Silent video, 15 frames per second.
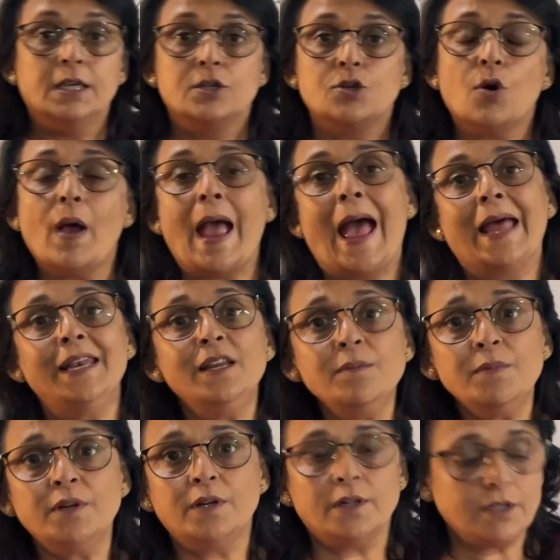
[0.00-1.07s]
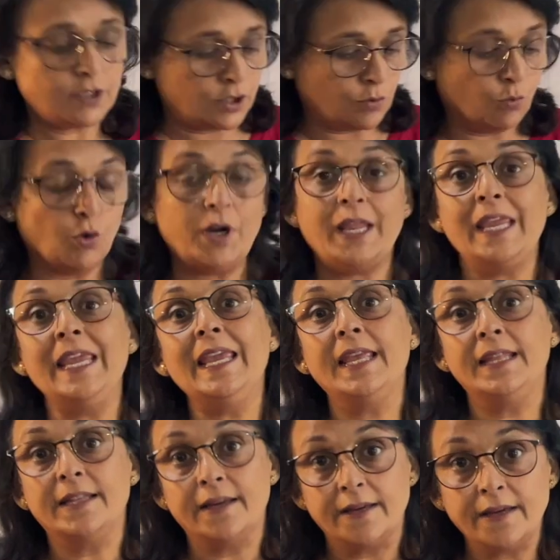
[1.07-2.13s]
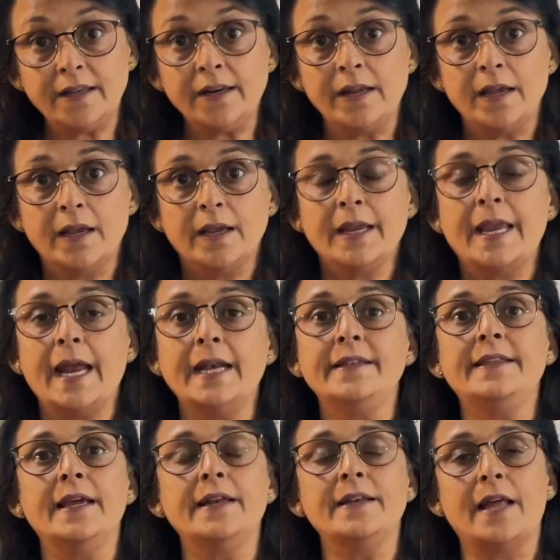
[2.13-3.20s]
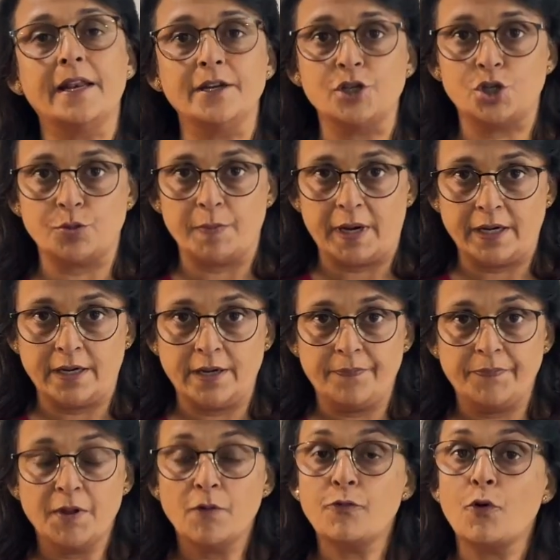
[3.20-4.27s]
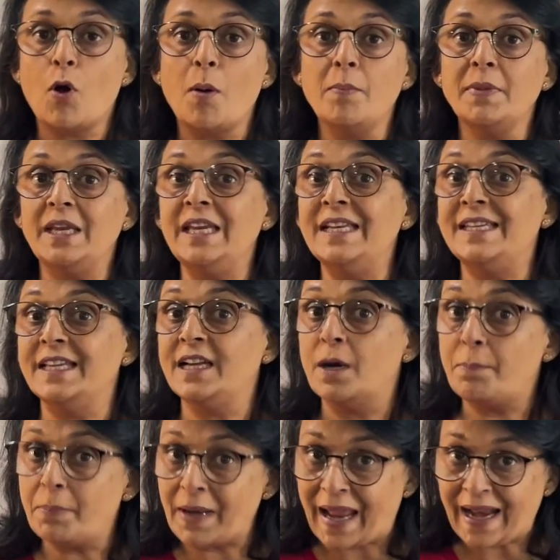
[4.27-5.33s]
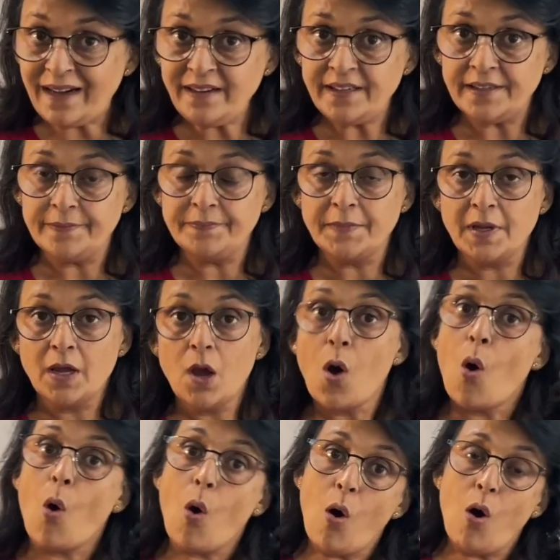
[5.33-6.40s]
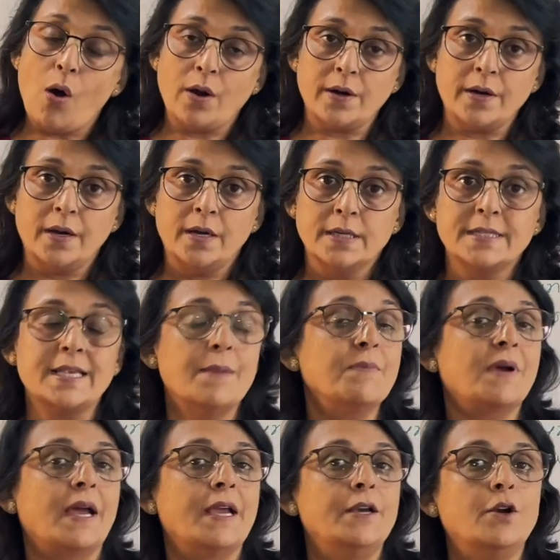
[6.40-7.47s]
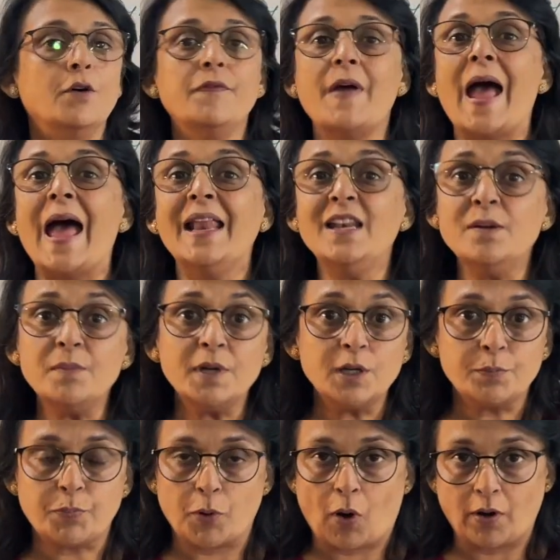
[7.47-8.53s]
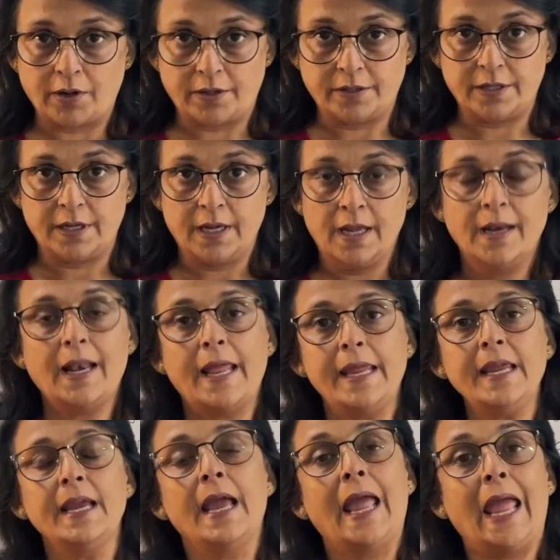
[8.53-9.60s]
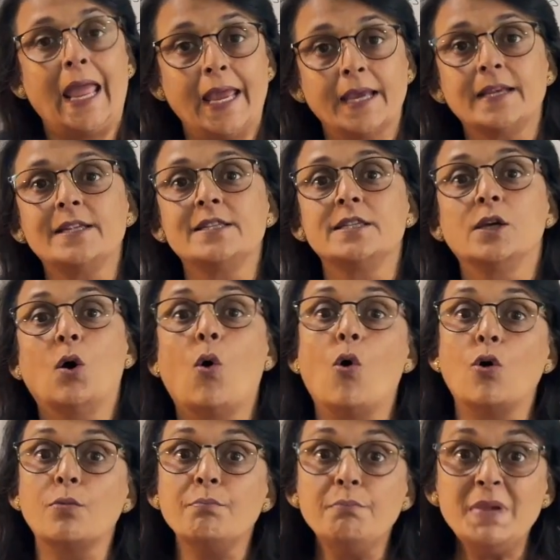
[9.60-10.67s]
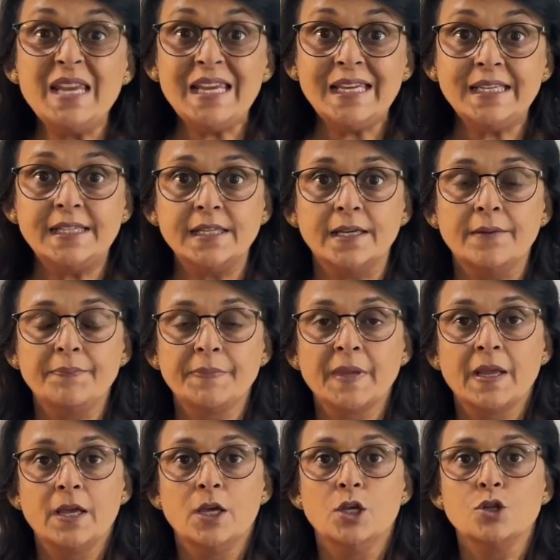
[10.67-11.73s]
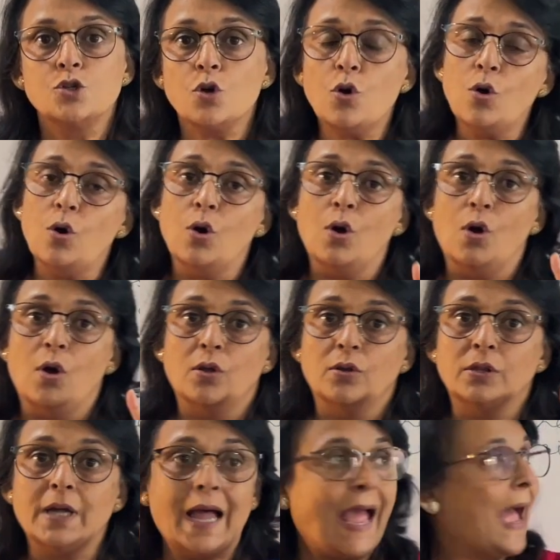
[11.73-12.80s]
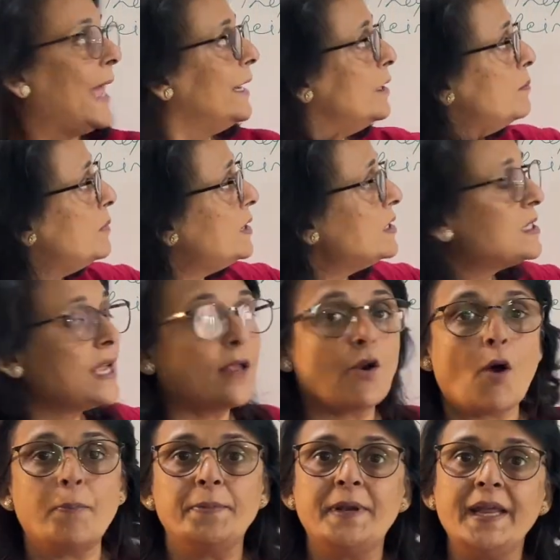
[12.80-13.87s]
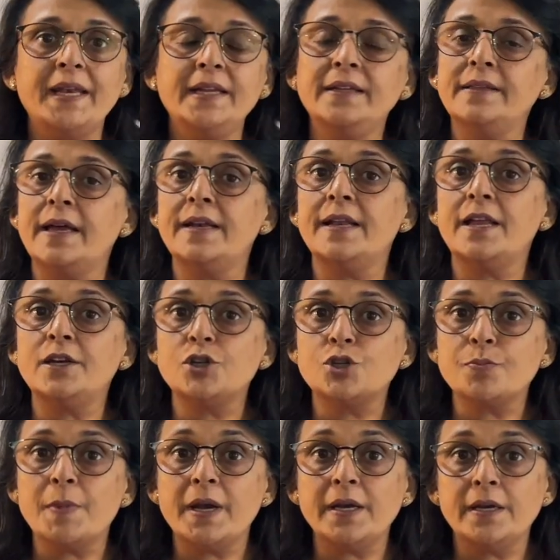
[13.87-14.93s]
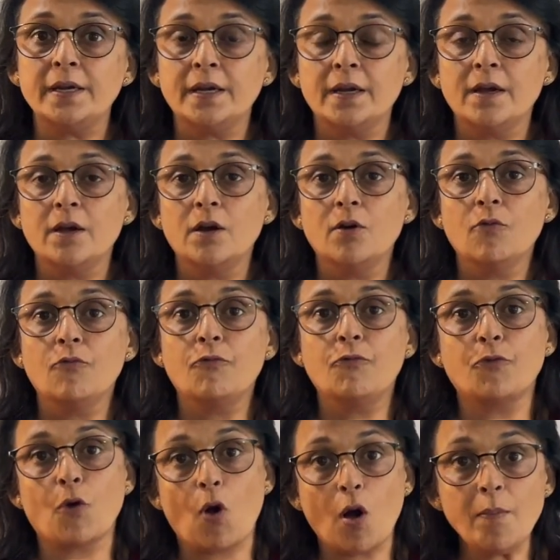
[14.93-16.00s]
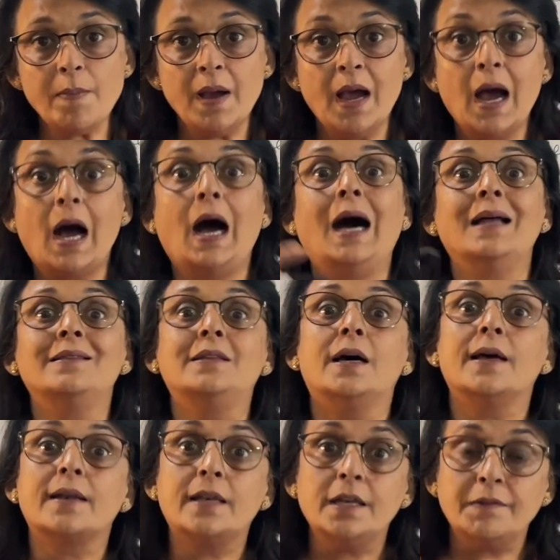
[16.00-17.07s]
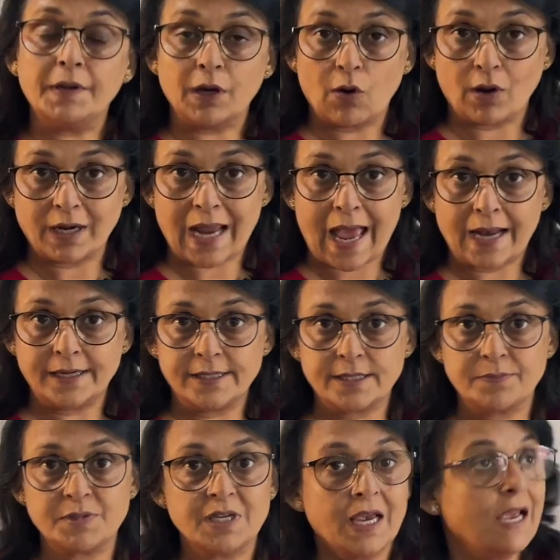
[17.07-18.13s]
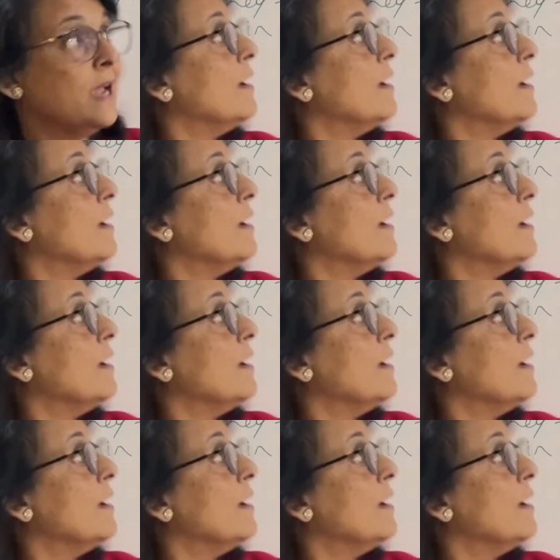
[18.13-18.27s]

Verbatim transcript: So animals would either get their nourishment from eating a plant or some kind of animal product like eggs or meat. So the animals are obtaining their nourishment from other living organisms.